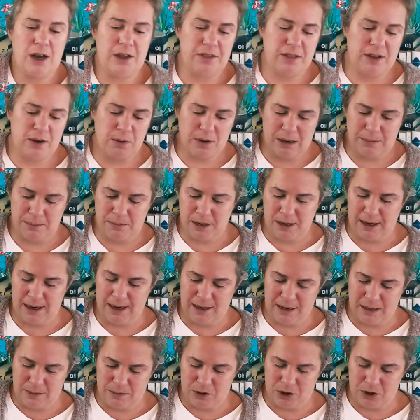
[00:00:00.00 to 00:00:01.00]
I think what I'm going to
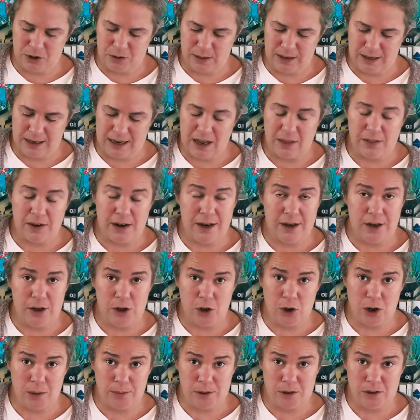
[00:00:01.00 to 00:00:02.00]
end up doing, now that I
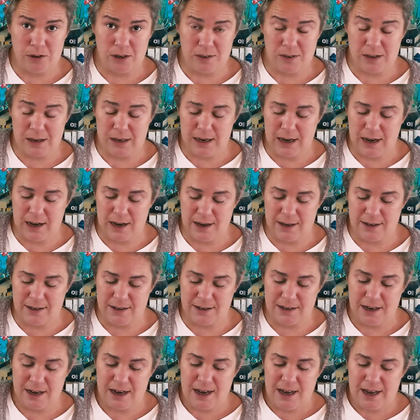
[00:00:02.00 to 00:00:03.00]
know I'm using the
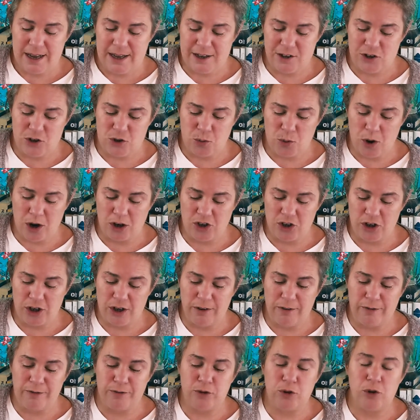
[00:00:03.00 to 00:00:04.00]
9s, is swatching
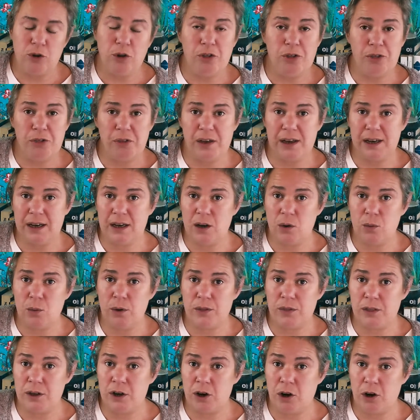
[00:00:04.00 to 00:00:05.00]
a full thing
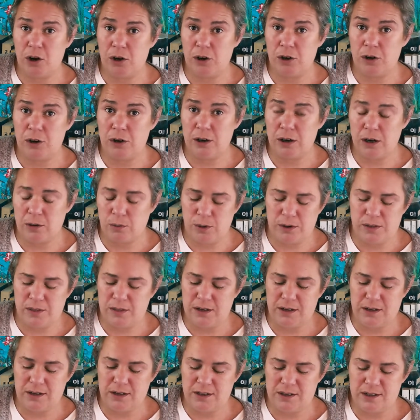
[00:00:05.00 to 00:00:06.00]
with the garter, or with
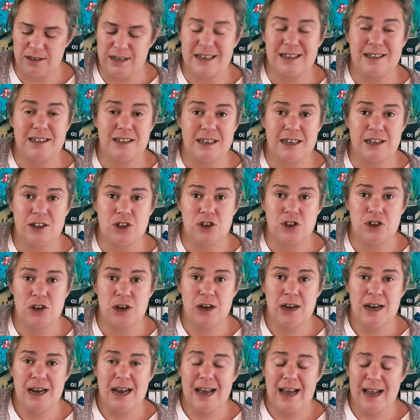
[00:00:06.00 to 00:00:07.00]
the seed stitch,
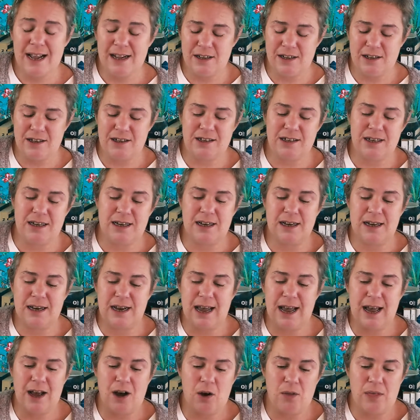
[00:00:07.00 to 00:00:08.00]
and
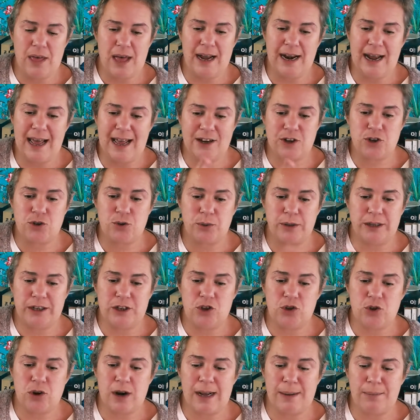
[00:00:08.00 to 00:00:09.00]
seeing how that actually
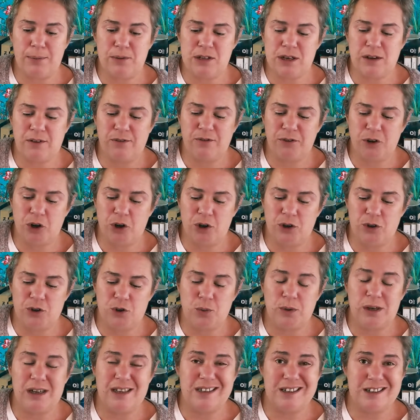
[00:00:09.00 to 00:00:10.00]
drapes and falls
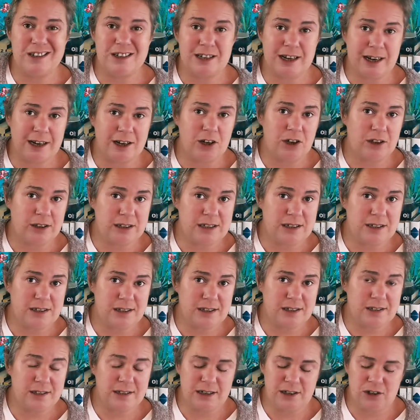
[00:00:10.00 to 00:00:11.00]
when it's entirely
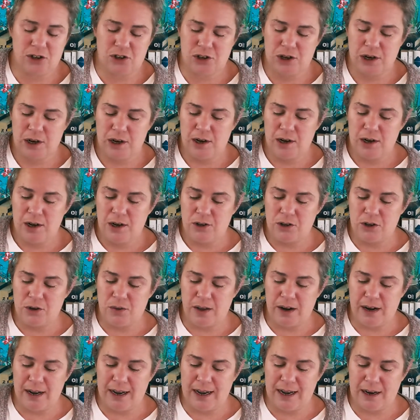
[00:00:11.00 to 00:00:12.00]
seed stitch, so
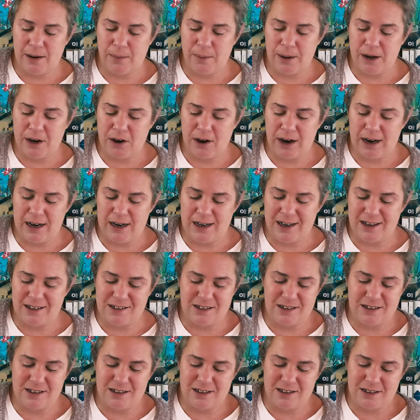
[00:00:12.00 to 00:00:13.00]
that I get a better idea, because
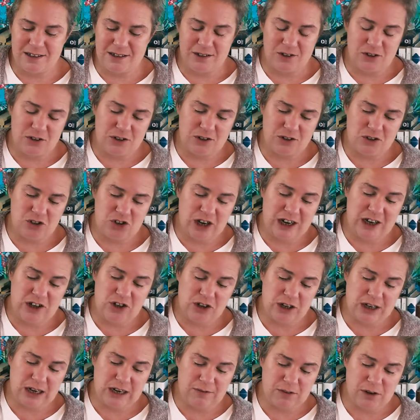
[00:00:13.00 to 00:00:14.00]
this is
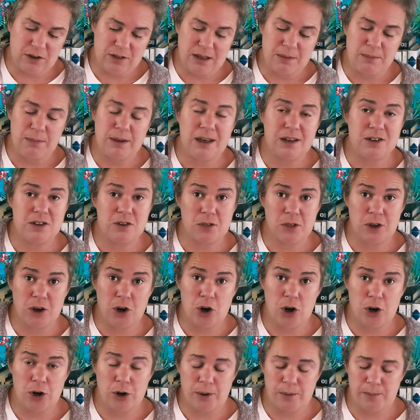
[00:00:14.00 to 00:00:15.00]
changing everything because of the
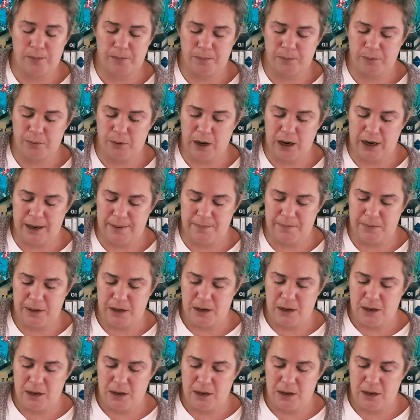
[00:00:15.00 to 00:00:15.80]
garter, right?